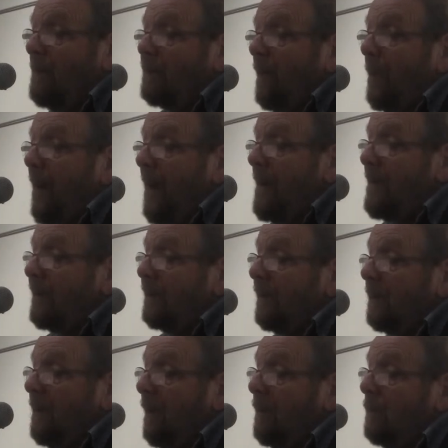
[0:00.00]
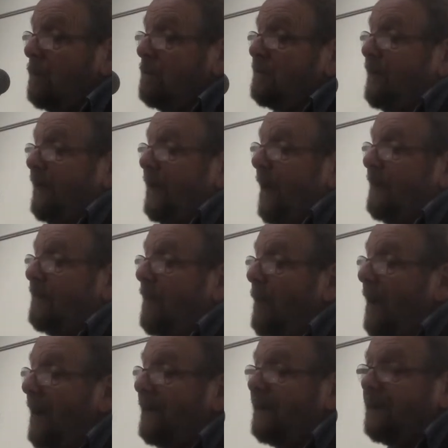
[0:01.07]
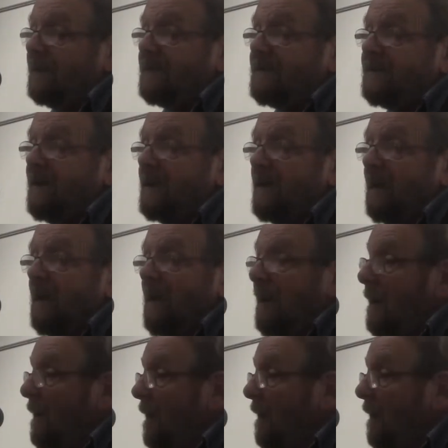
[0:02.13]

preparing the coals for an unrepentant sinner,